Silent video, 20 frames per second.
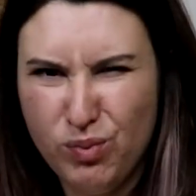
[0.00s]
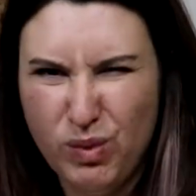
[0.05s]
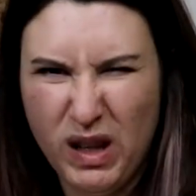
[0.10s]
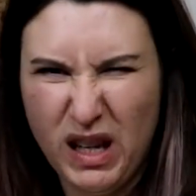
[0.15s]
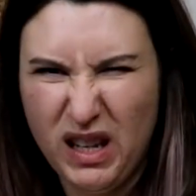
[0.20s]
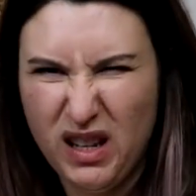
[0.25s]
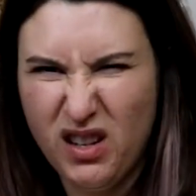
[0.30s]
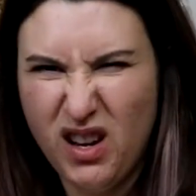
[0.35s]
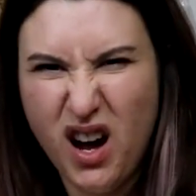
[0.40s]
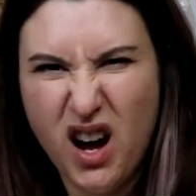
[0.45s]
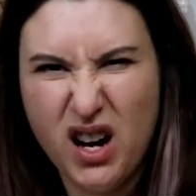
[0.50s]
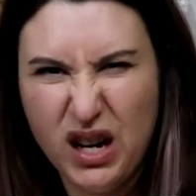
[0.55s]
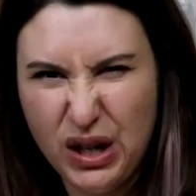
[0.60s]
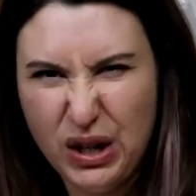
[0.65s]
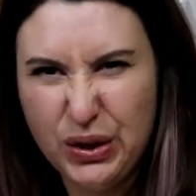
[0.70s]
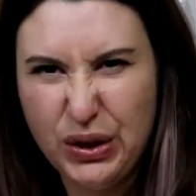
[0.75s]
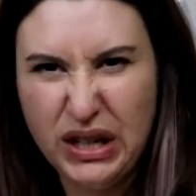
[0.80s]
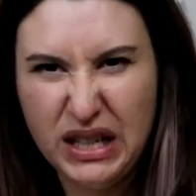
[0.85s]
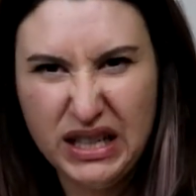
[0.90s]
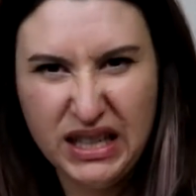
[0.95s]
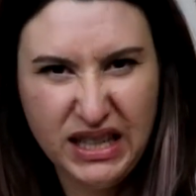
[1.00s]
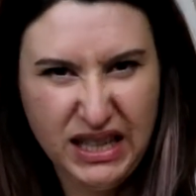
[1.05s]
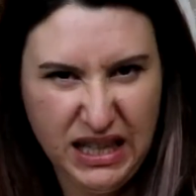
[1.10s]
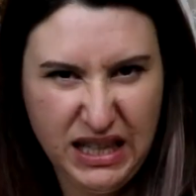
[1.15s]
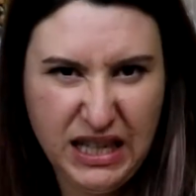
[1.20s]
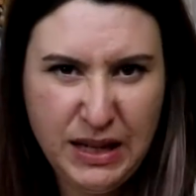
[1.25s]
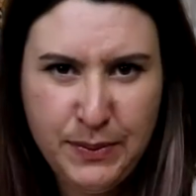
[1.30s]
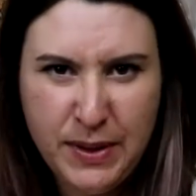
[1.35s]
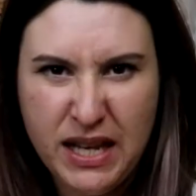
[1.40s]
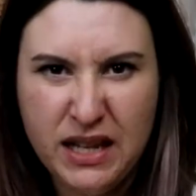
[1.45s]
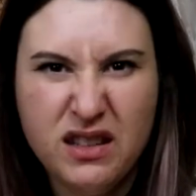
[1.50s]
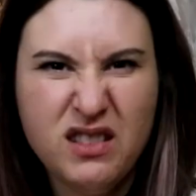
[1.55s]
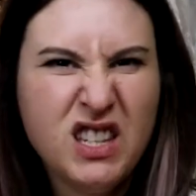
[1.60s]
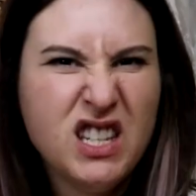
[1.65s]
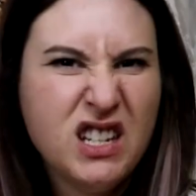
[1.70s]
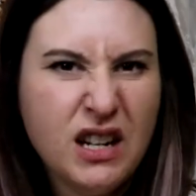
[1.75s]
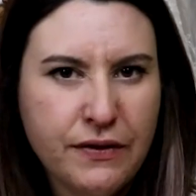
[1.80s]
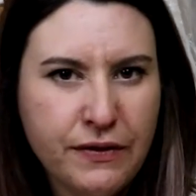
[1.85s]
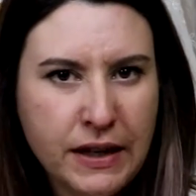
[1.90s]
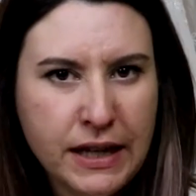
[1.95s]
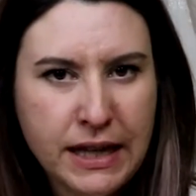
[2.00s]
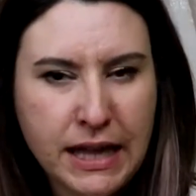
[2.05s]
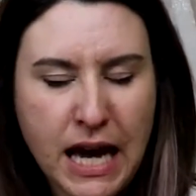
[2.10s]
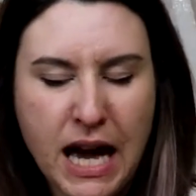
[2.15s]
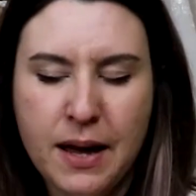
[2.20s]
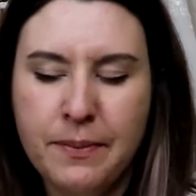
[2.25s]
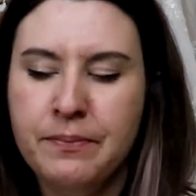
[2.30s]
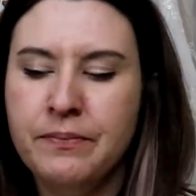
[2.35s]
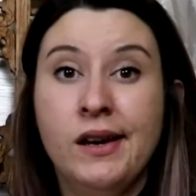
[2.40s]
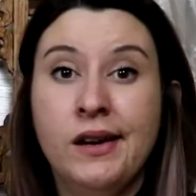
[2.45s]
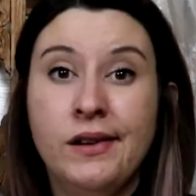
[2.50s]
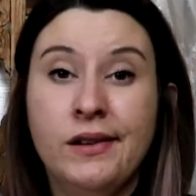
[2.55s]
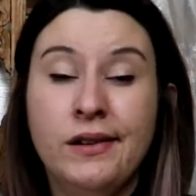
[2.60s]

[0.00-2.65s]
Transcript: Like concrete, cement, stuff like that.